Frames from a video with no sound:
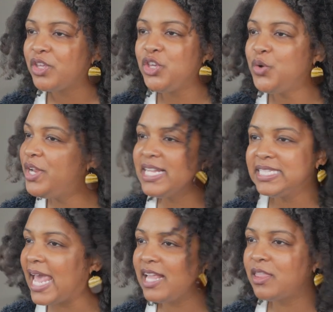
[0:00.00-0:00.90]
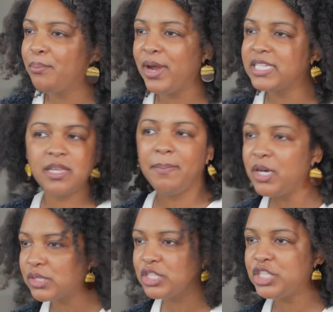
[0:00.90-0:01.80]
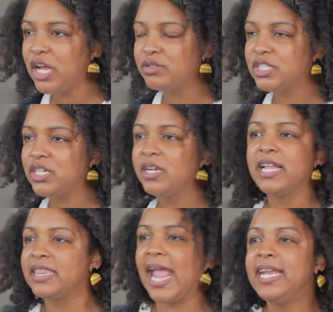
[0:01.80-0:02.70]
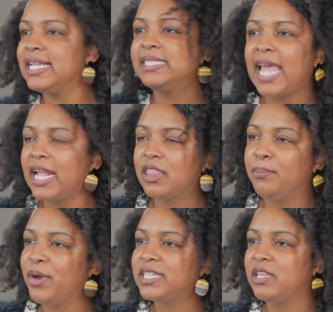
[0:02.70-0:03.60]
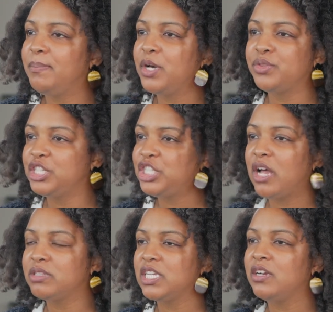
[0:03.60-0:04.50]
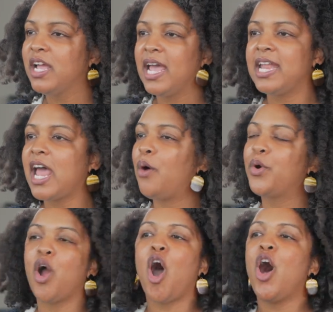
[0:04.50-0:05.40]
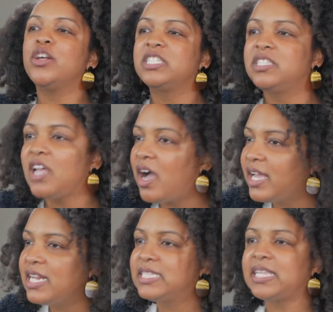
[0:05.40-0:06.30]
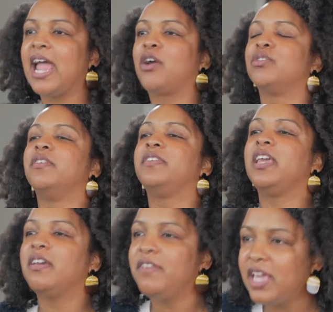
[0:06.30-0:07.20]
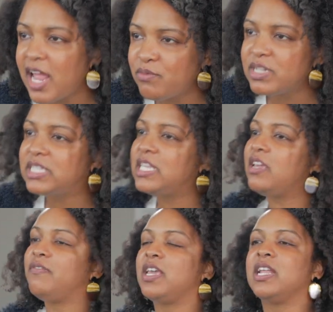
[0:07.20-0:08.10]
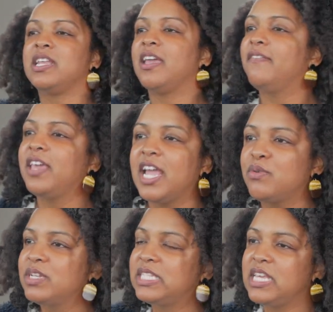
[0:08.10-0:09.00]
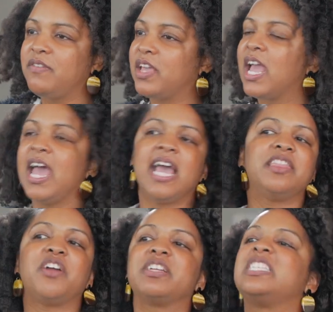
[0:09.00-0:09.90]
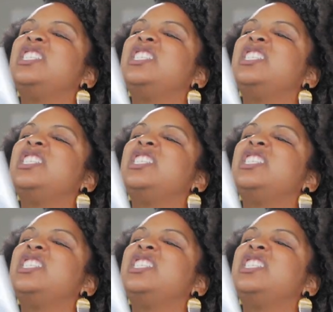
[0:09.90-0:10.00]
You didn't take the brick to build the shelter, they didn't take the brick to build the shelter, and now we're all stuck in a cycle of giving and receiving and giving and receiving, and there is